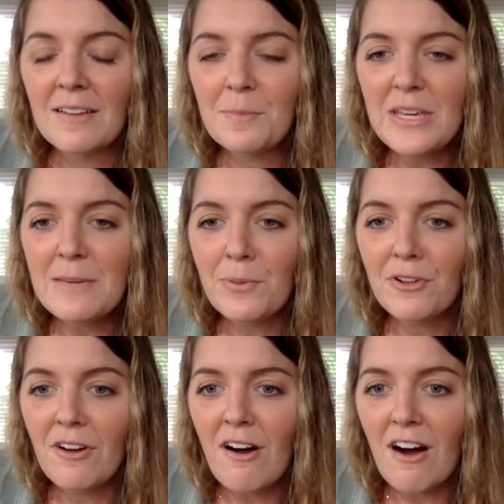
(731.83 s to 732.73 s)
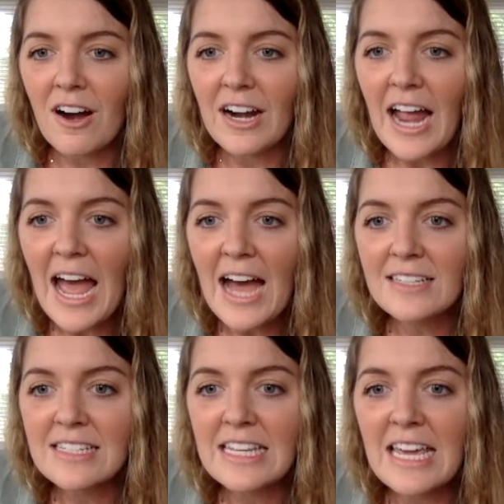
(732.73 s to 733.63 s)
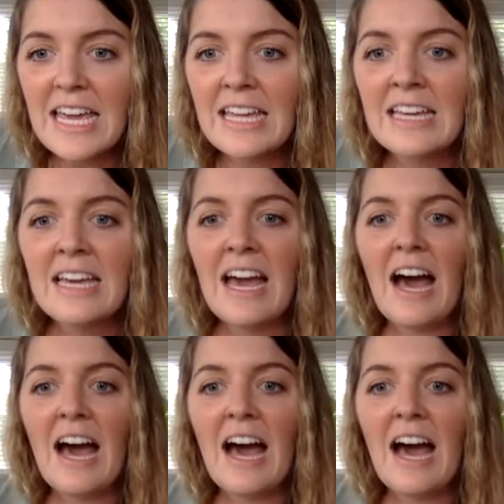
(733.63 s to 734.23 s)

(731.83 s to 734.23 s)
people are asking.